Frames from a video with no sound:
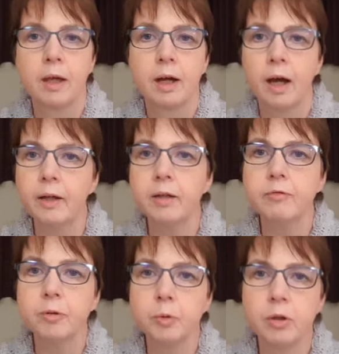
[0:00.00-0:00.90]
Hi
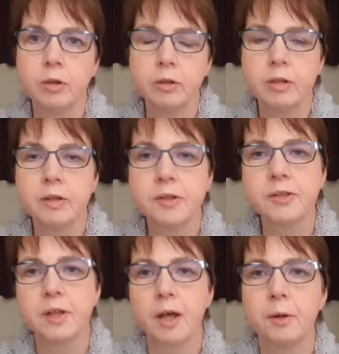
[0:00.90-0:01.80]
everyone.
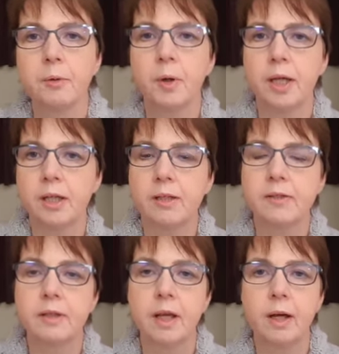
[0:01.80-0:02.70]
So
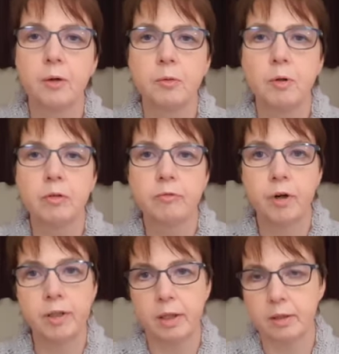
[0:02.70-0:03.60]
it's now
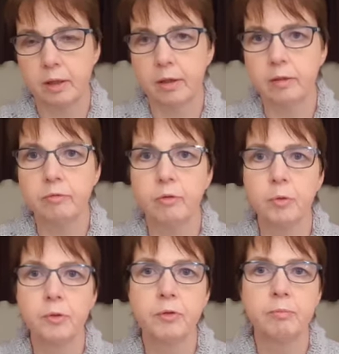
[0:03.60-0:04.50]
Friday night,
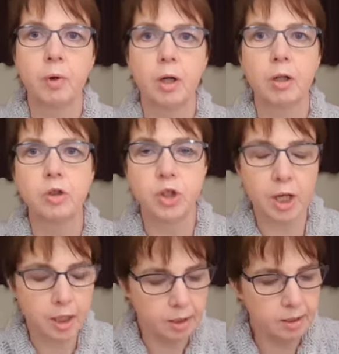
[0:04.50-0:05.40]
4th of March,
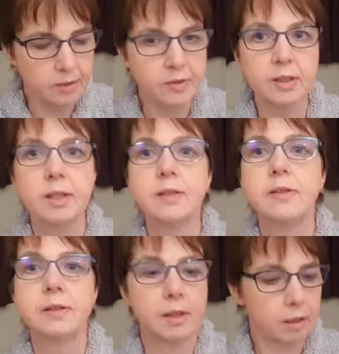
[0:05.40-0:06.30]
and it
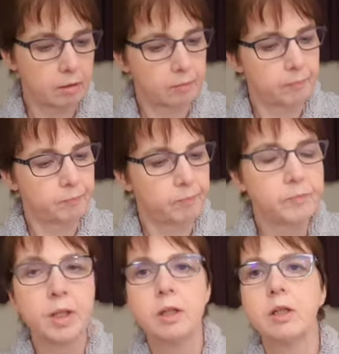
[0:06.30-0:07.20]
is
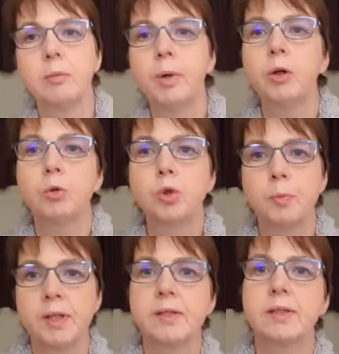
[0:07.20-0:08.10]
about
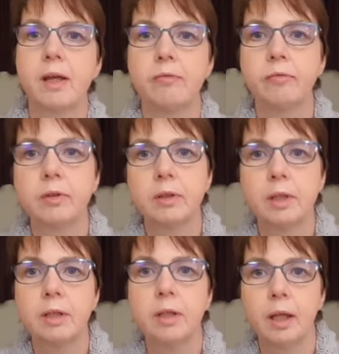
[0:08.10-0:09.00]
7:15
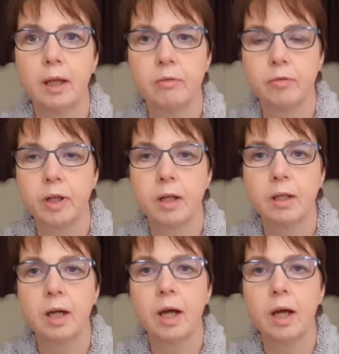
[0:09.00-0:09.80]
in the evening.